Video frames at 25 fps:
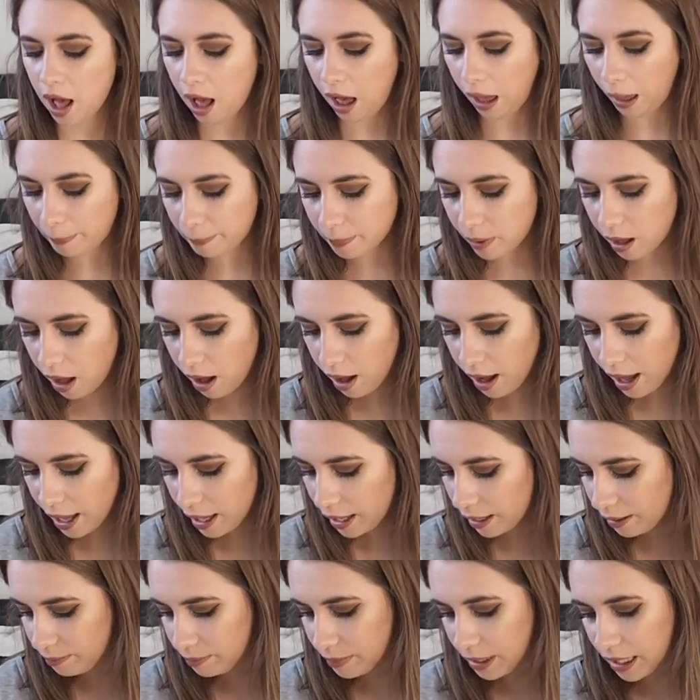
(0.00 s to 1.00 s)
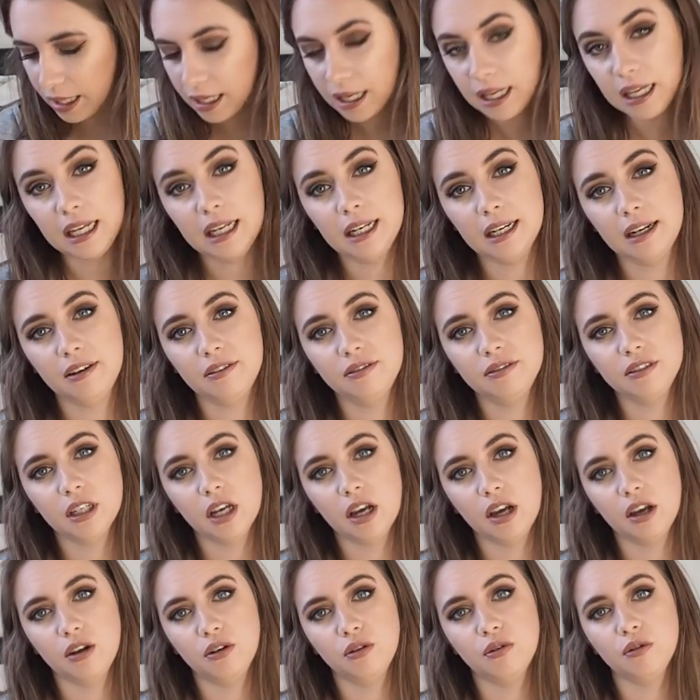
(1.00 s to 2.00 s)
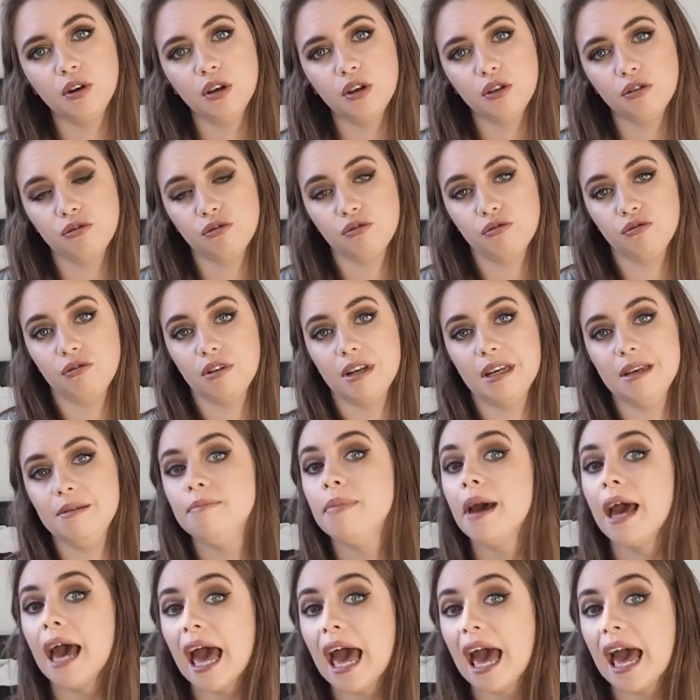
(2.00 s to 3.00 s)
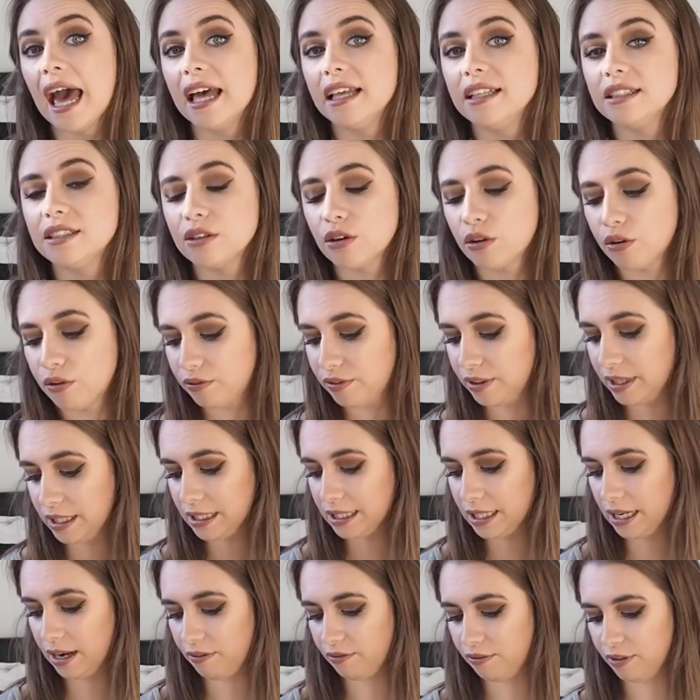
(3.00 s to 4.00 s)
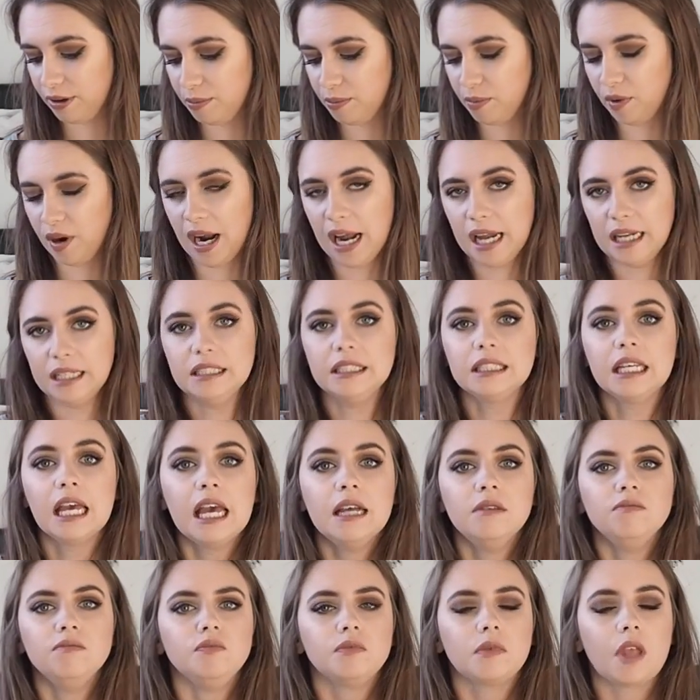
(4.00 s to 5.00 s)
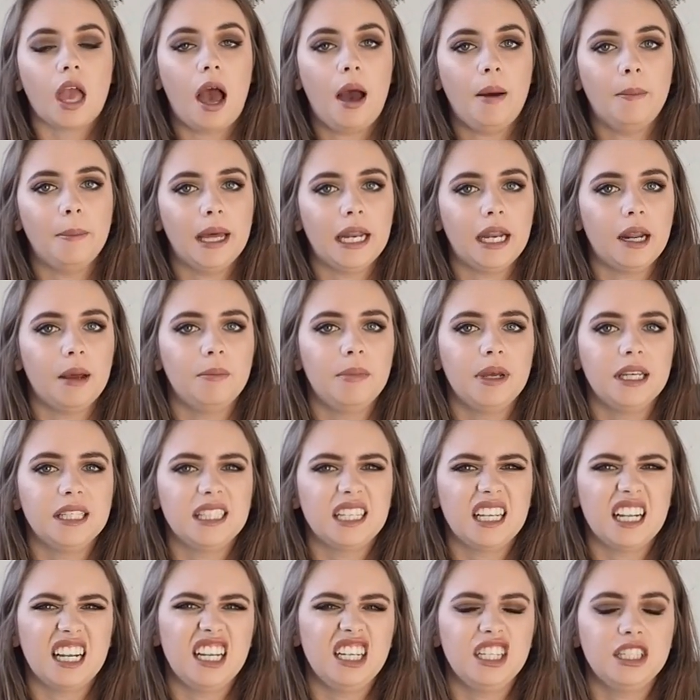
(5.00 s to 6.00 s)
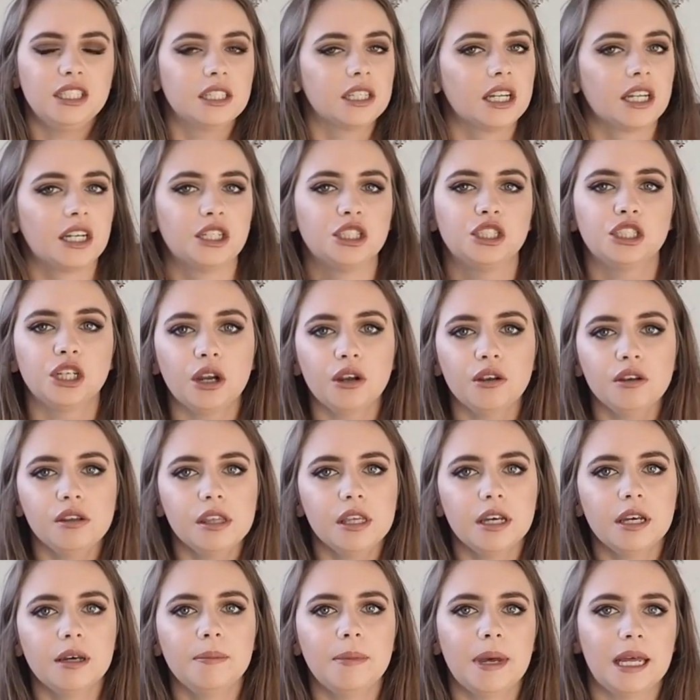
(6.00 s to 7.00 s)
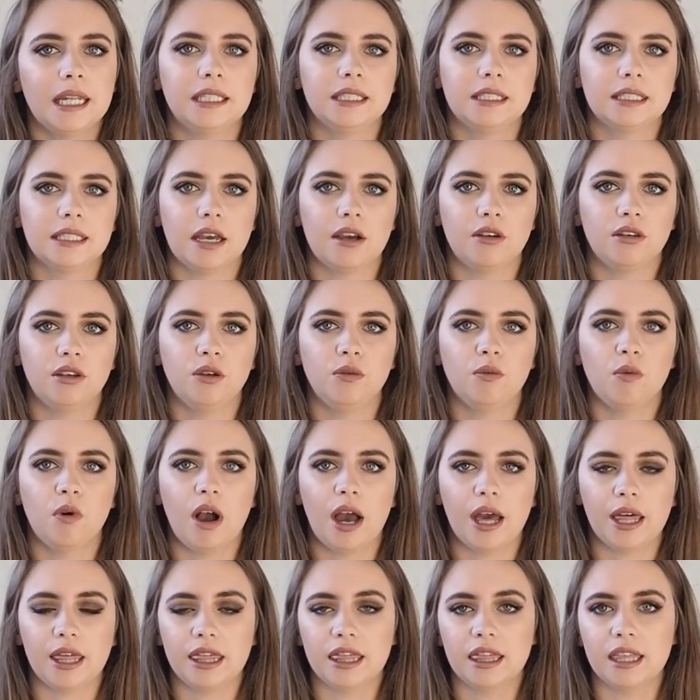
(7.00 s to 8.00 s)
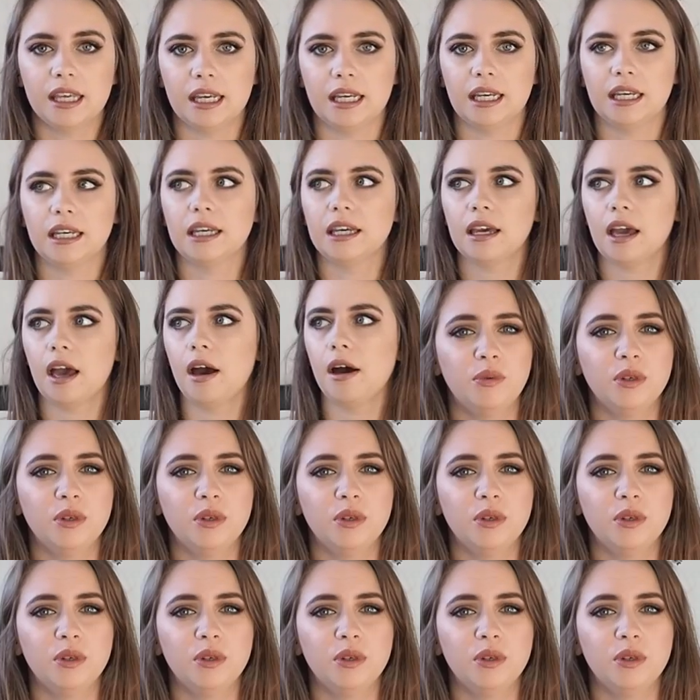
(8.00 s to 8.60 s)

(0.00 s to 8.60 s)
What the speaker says: I am lucky enough to own 3 pairs of this lovely brand, and I'm basically just going to show you them and tell you what I think.